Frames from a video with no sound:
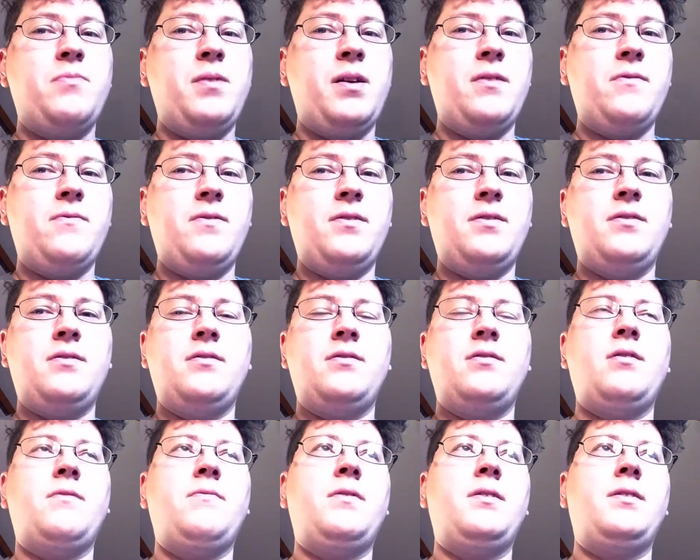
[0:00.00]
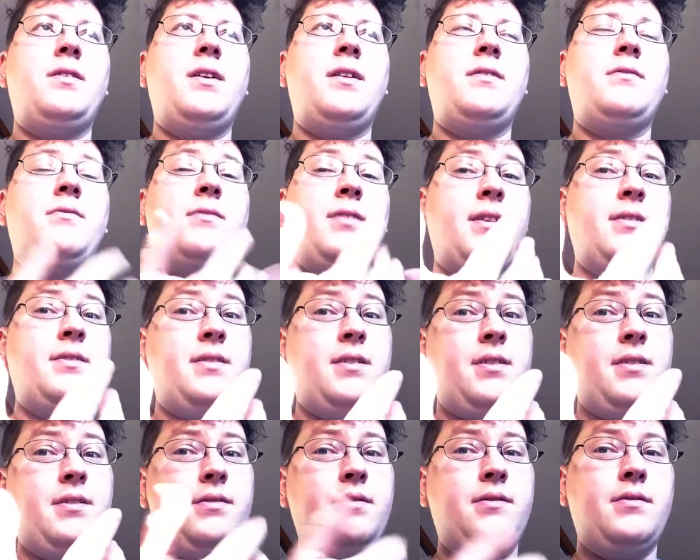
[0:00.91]
benefits and stuff like that, so that's
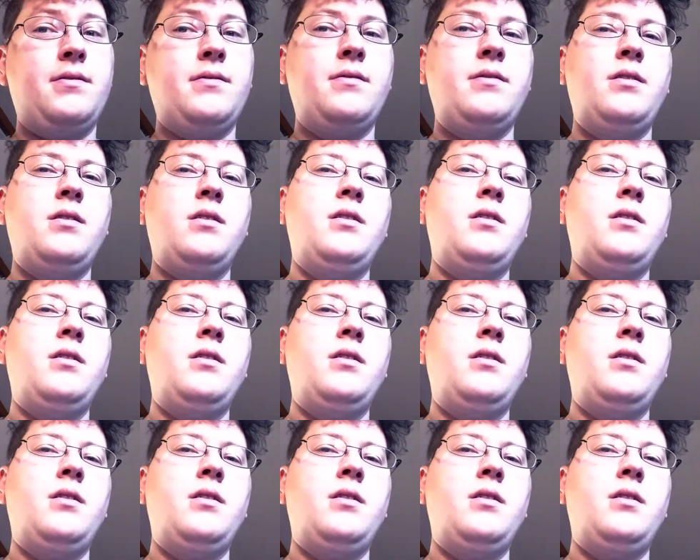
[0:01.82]
nice.